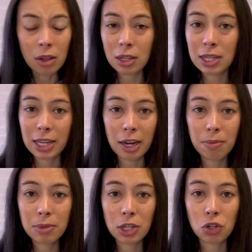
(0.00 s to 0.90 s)
The
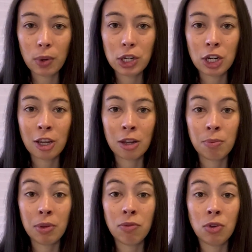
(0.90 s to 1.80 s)
same situation can
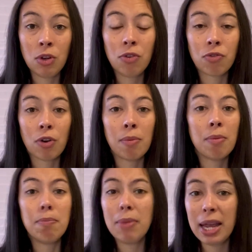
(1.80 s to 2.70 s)
be viewed
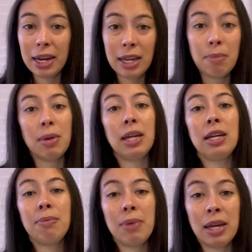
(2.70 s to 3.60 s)
from many,
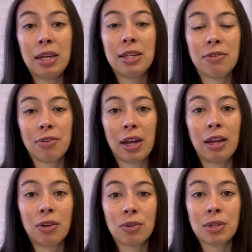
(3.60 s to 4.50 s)
many, many different
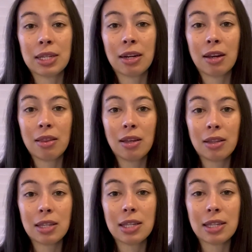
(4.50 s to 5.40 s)
angles. And I think
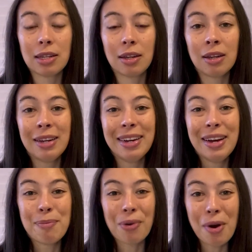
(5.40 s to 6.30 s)
this is the
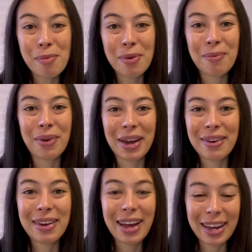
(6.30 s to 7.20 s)
problem
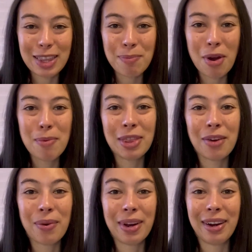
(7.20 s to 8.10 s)
at the moment
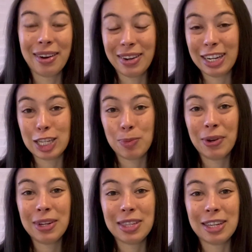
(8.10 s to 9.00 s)
that we're
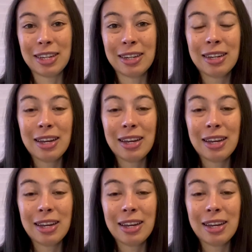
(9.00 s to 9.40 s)
experiencing